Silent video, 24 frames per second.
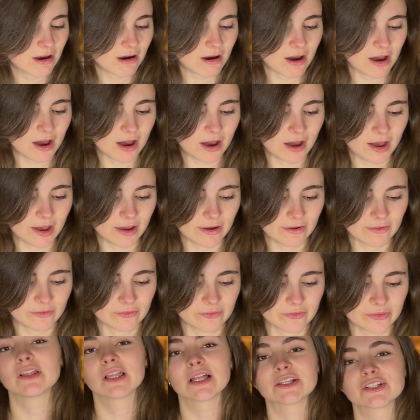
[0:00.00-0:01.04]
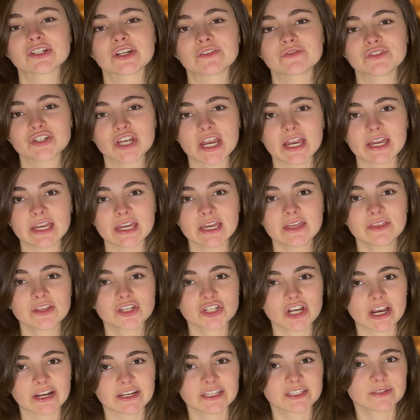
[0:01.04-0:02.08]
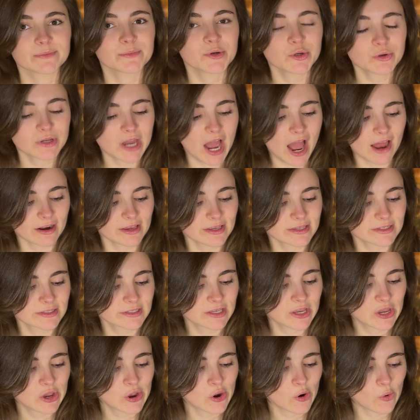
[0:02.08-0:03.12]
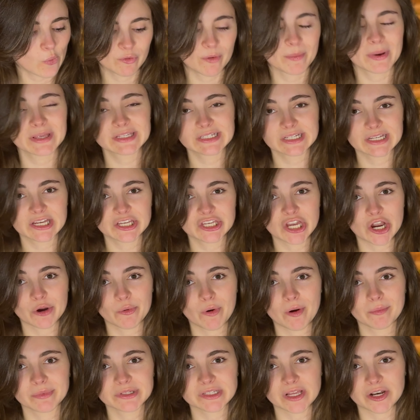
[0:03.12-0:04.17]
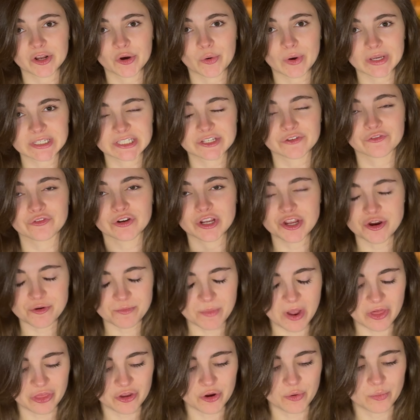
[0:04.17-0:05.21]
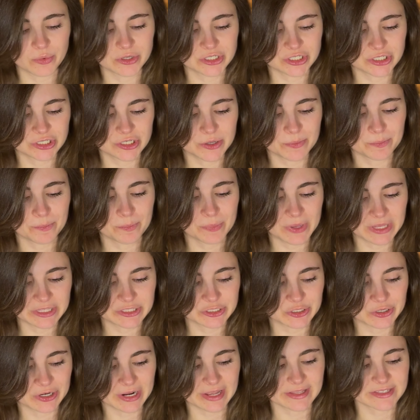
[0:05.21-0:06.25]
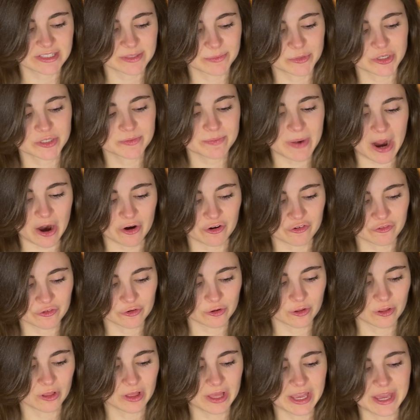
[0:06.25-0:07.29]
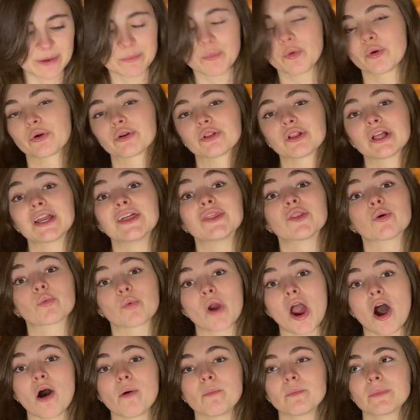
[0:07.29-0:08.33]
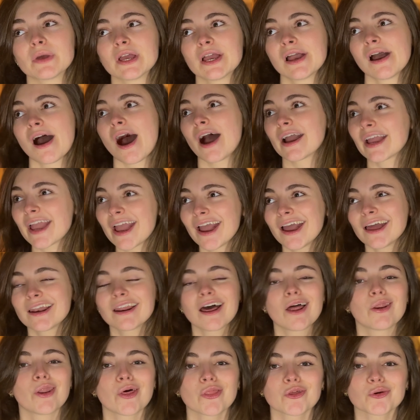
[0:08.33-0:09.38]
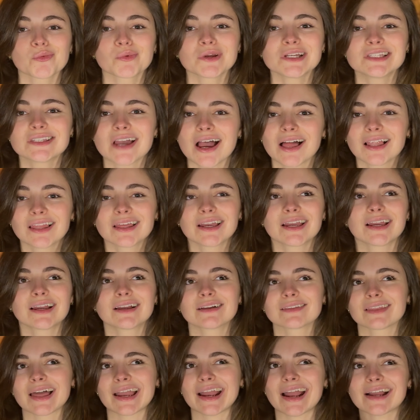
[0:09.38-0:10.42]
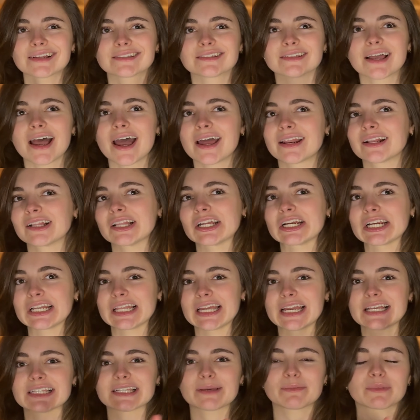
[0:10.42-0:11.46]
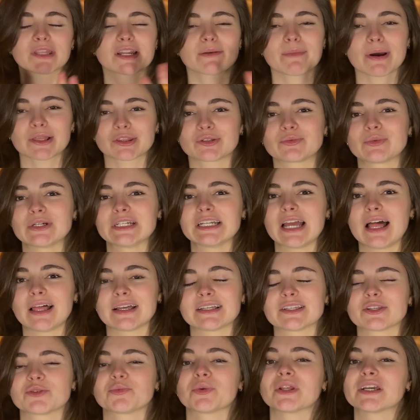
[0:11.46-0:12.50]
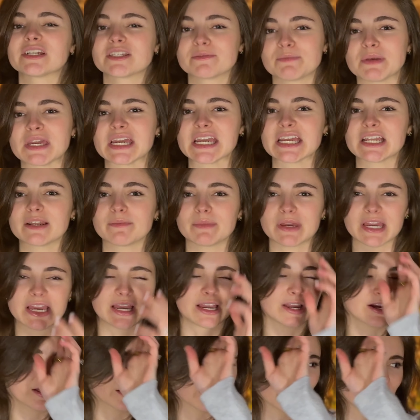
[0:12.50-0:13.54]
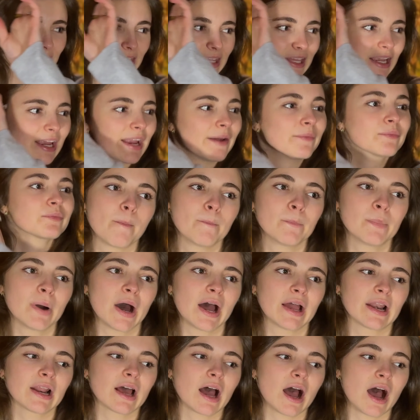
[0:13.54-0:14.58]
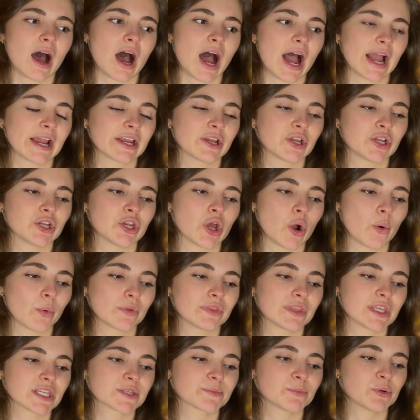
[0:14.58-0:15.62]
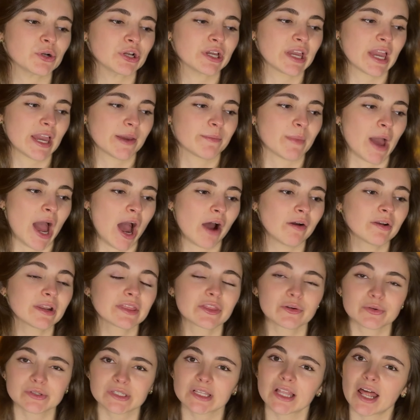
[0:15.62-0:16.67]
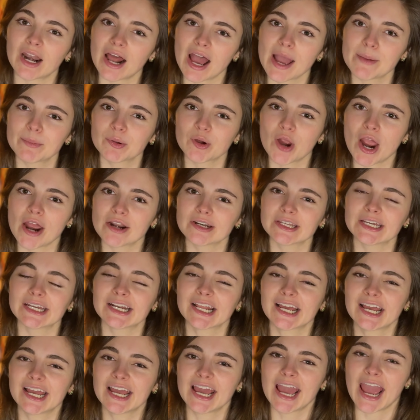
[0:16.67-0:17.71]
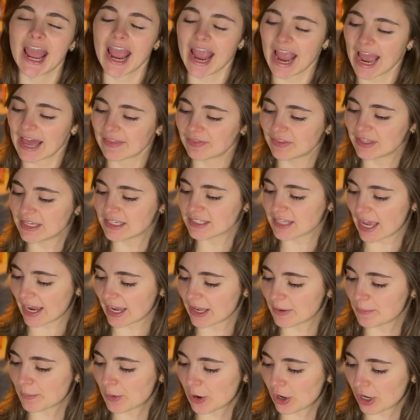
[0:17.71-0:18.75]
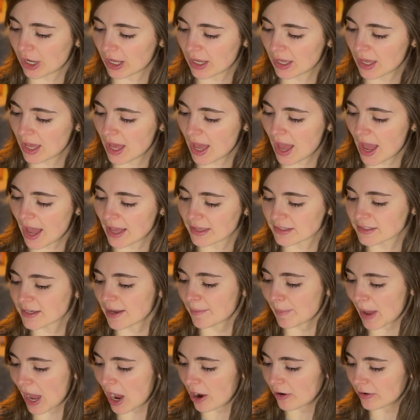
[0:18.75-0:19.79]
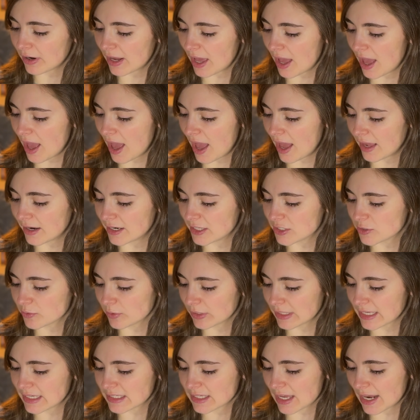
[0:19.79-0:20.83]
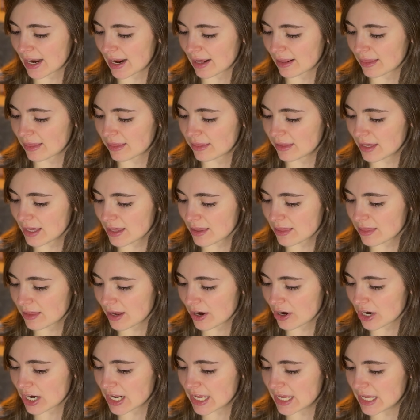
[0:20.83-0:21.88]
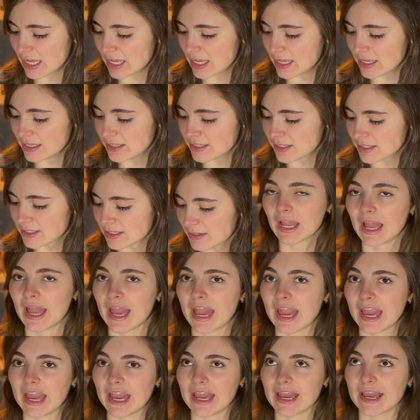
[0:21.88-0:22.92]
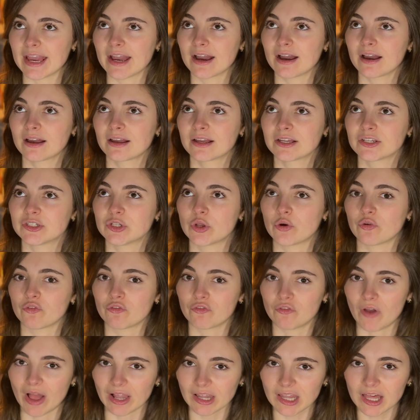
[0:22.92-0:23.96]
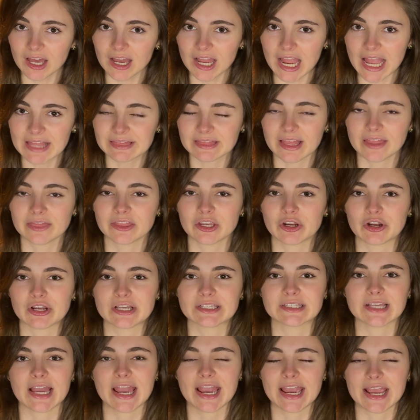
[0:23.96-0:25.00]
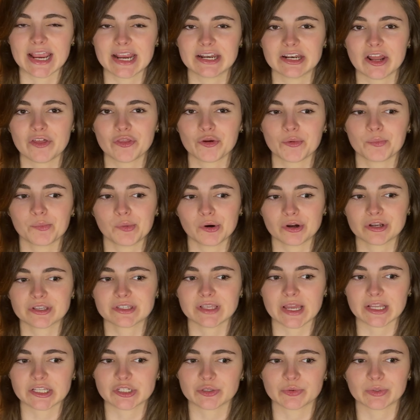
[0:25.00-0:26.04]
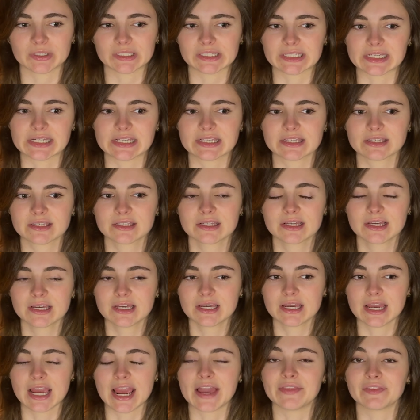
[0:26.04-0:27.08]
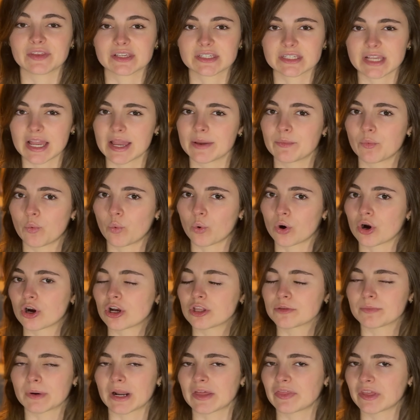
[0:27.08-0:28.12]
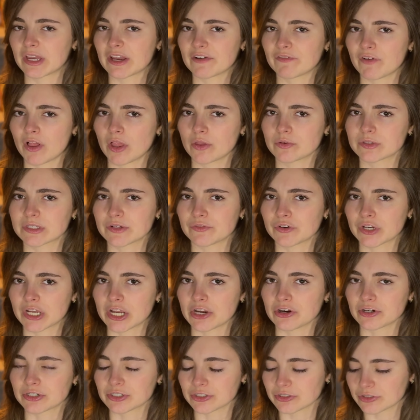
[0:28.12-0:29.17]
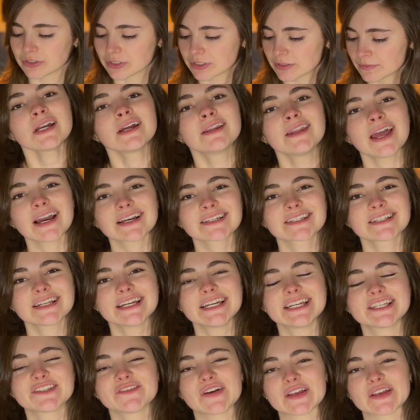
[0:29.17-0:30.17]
of the legend of Chang'e, the Chinese moon goddess, where basically a young woman is on a quest to free her mother, which pits her against the most powerful immortal in the realm. Again, another retelling. Like I said, clearly something about the retellings is really speaking to me lately, but I know when this book came out, there was a lot of hype around it, and the second book has come out and is released, and I think there is a novella and then there is another book set to release in the same world, but I think it follows different characters. Next is